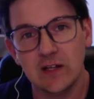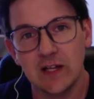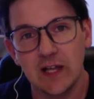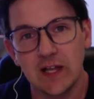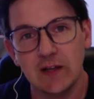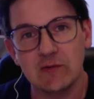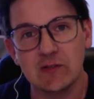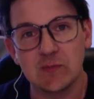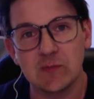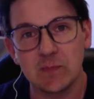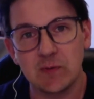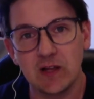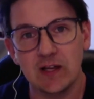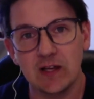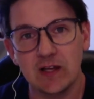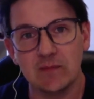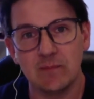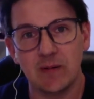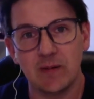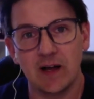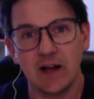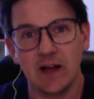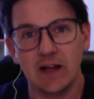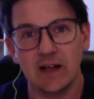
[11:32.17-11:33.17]
It was played
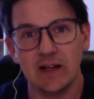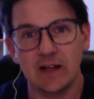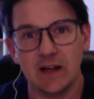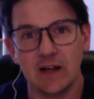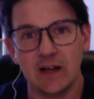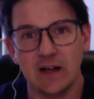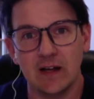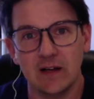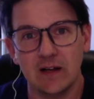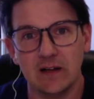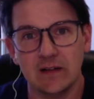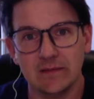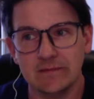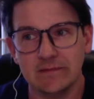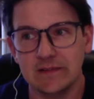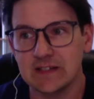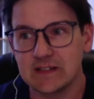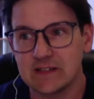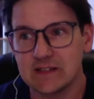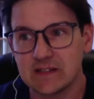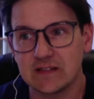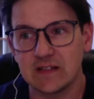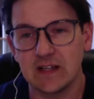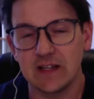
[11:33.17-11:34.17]
by
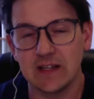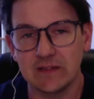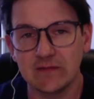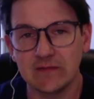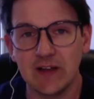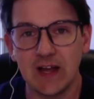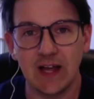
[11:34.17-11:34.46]
enslaved